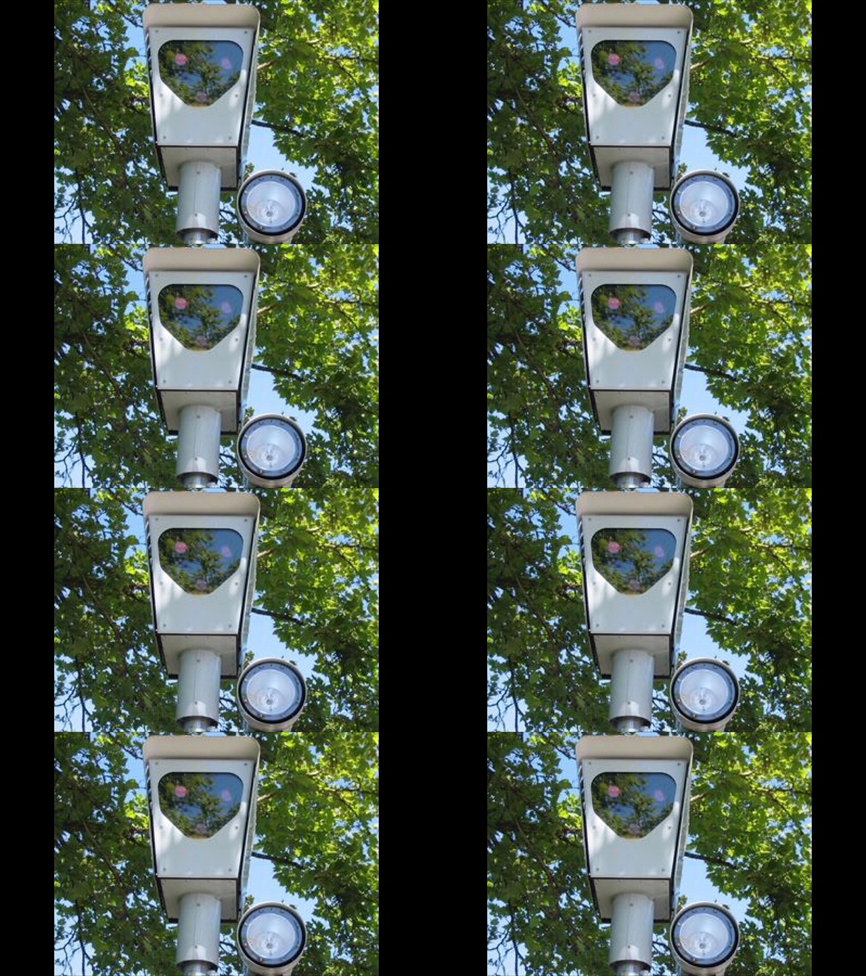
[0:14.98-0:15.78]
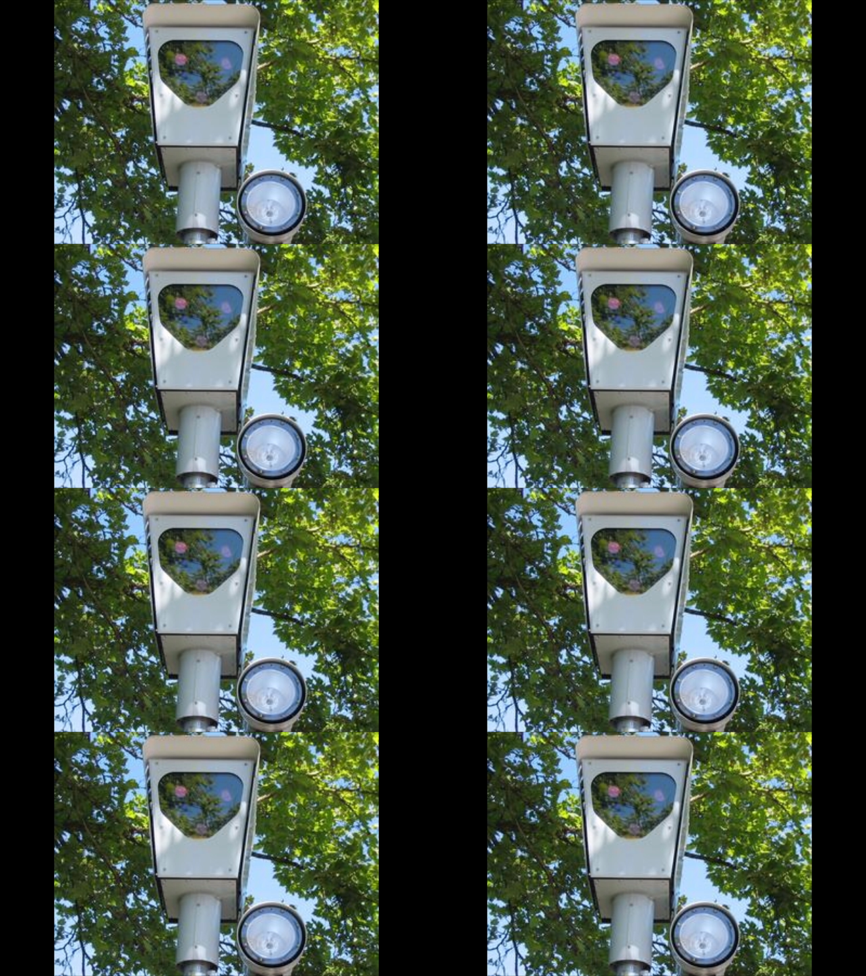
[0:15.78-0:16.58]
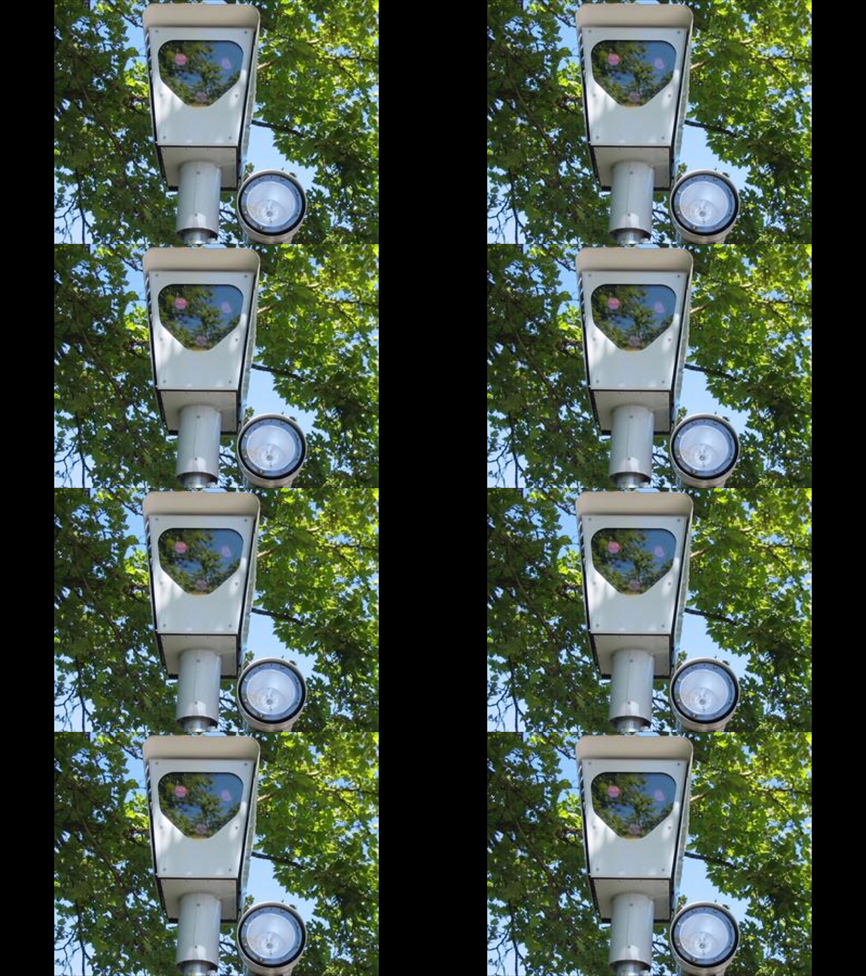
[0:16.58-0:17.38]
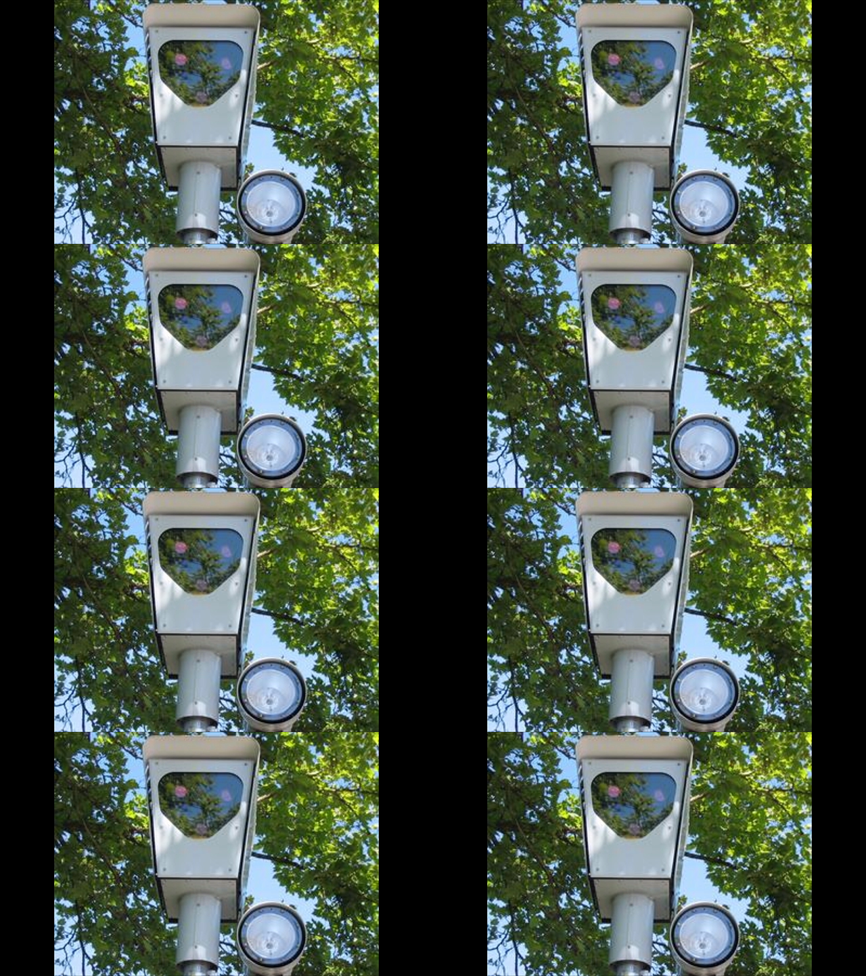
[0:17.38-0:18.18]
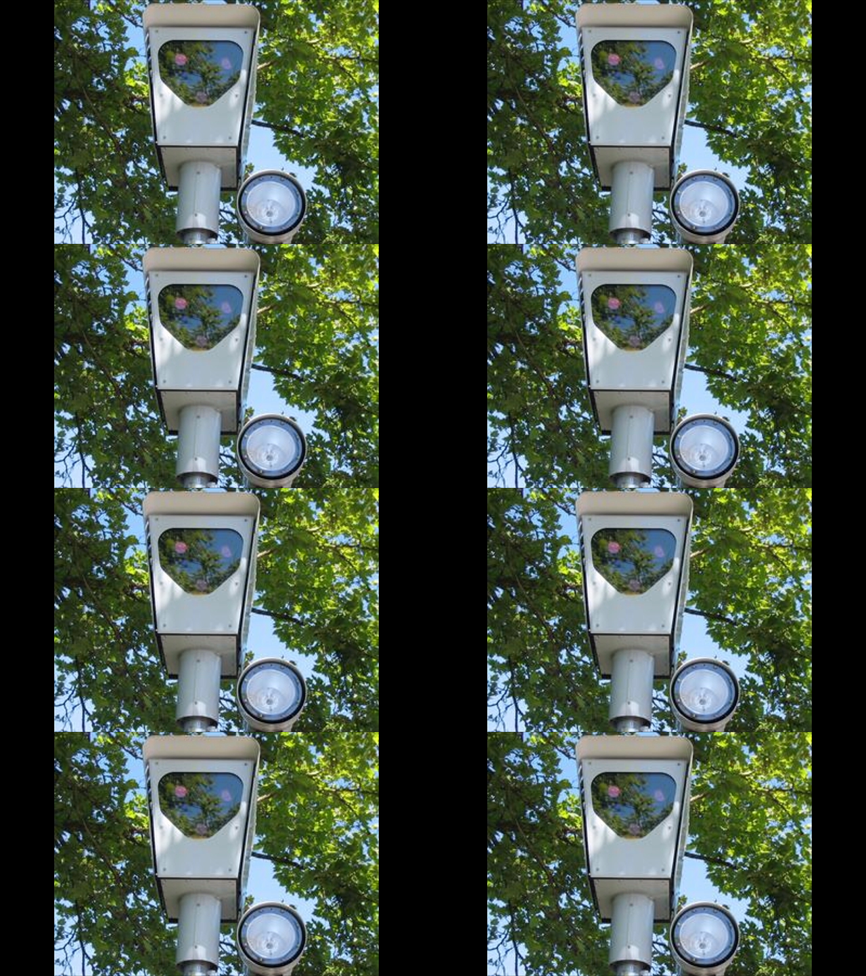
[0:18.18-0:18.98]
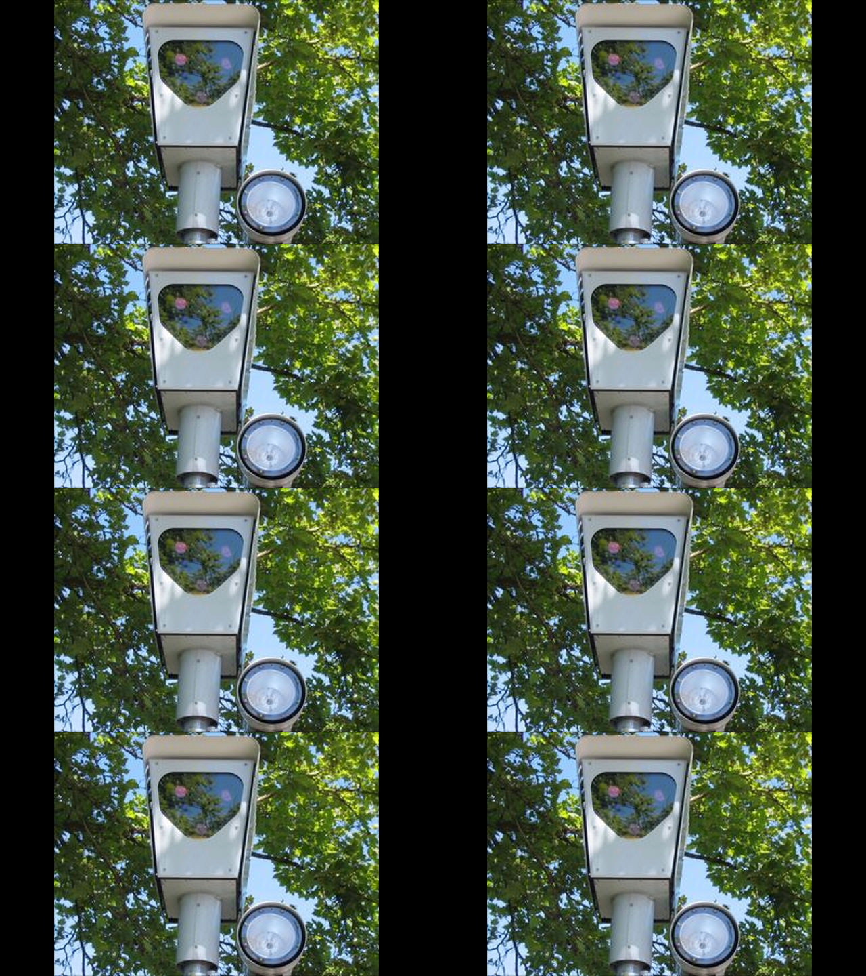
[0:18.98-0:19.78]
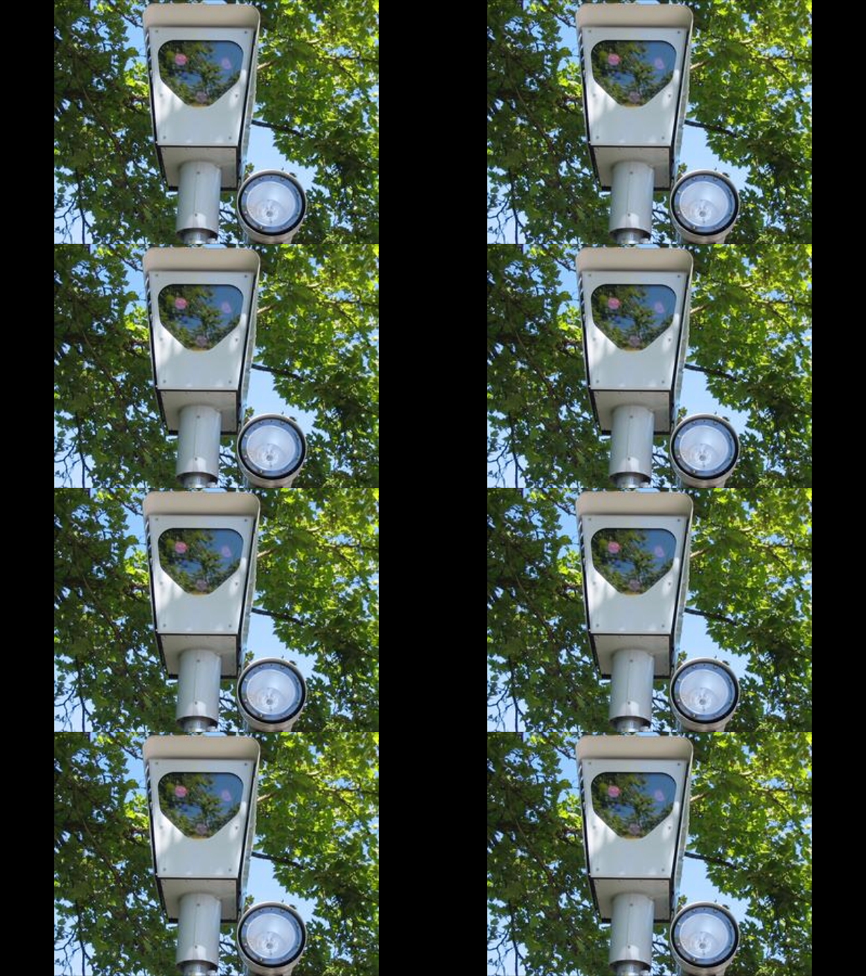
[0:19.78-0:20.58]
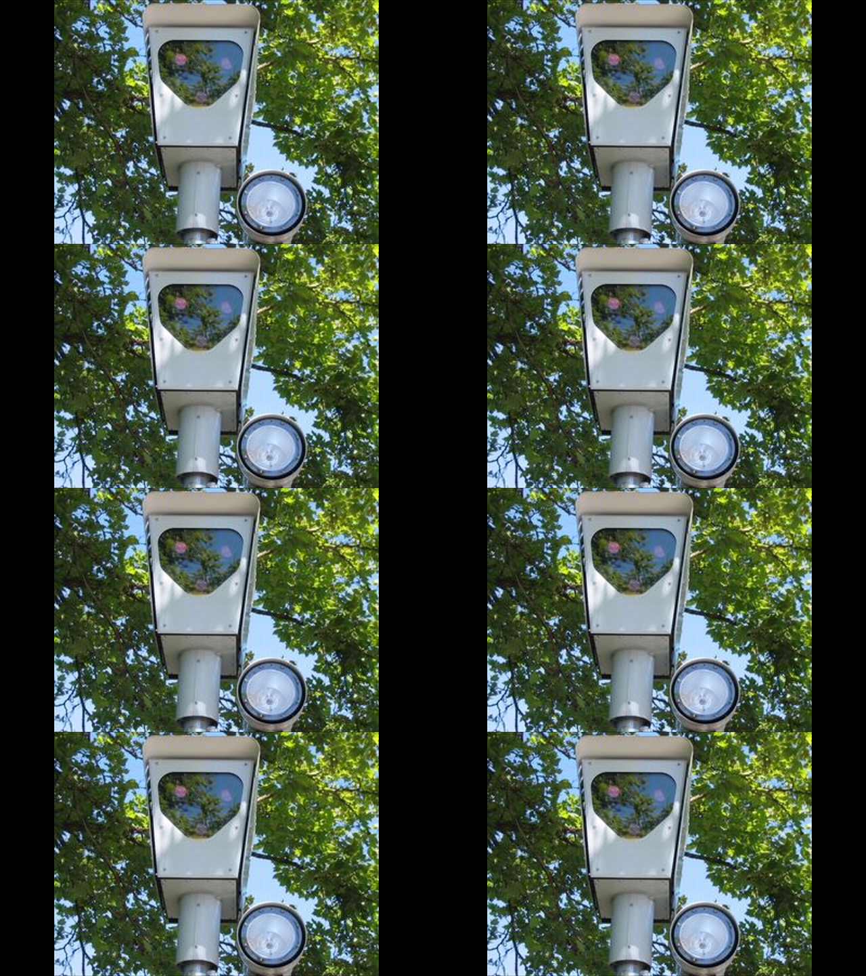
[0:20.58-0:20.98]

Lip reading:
[unreadable: no face in view]